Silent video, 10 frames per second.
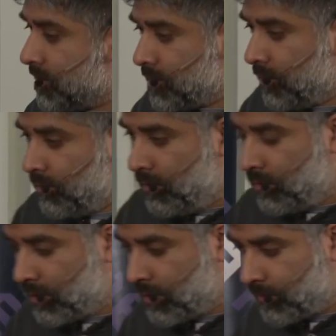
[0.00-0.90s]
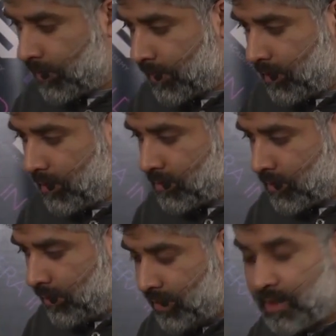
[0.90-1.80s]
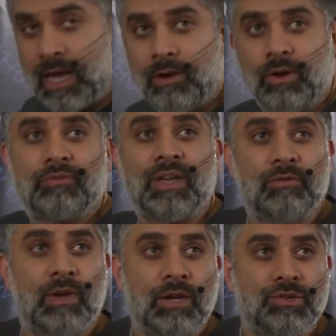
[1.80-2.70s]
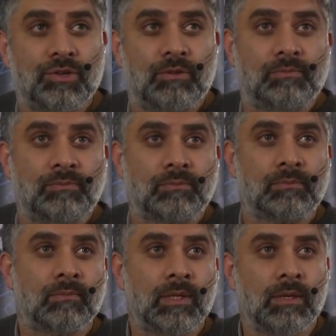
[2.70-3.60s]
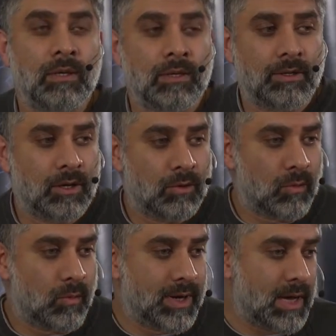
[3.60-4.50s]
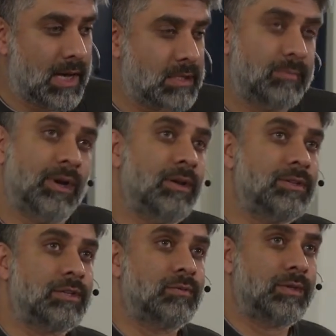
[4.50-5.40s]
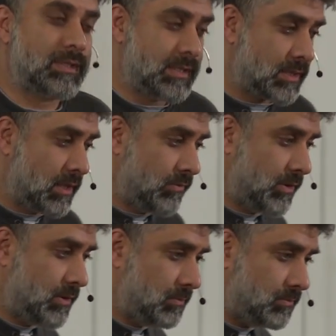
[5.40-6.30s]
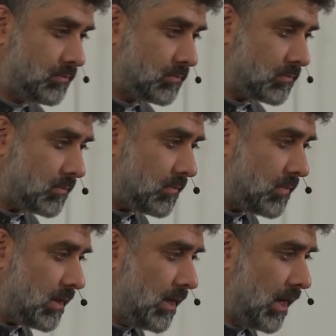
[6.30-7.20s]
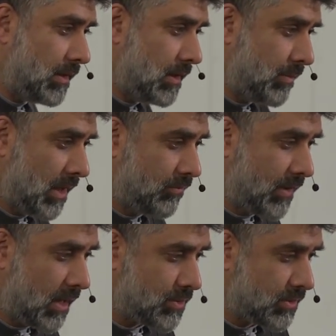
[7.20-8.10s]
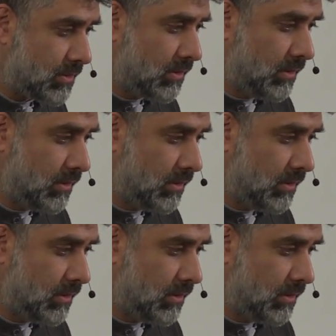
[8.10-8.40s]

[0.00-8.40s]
So I'm in the area of innovation. When antibiotics was discovered and then manufactured